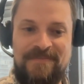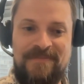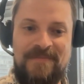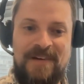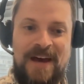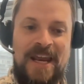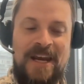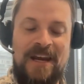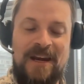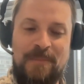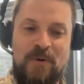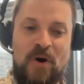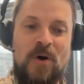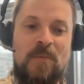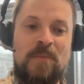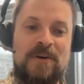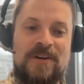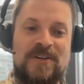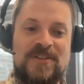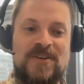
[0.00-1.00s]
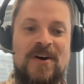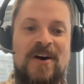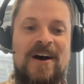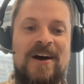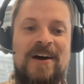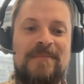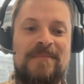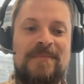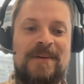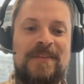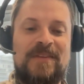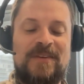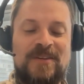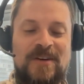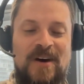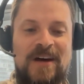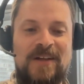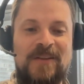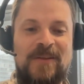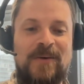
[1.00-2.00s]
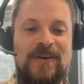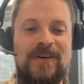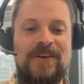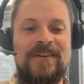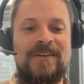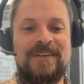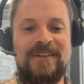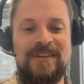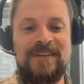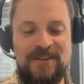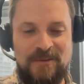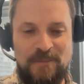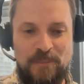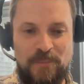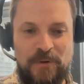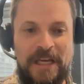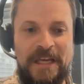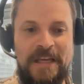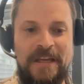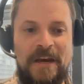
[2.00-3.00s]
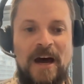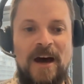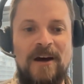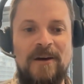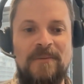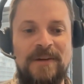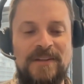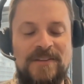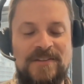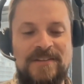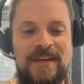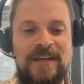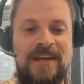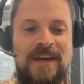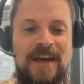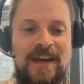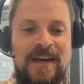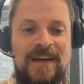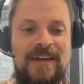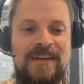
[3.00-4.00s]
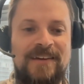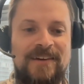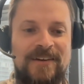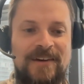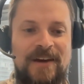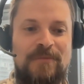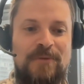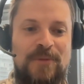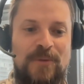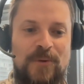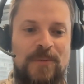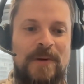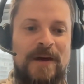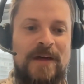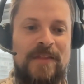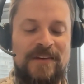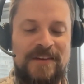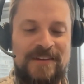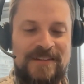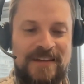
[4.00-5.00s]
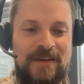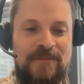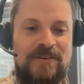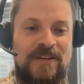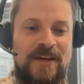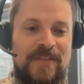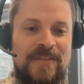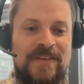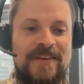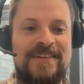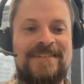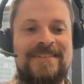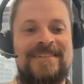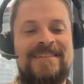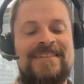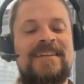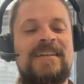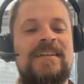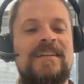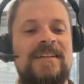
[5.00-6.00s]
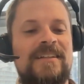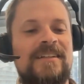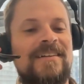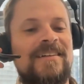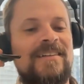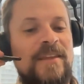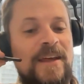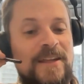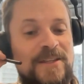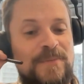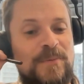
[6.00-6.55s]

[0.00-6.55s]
at an appropriate time in the dialogue, bringing it up and saying, "Hey, have you thought about this? Have you done this?" That's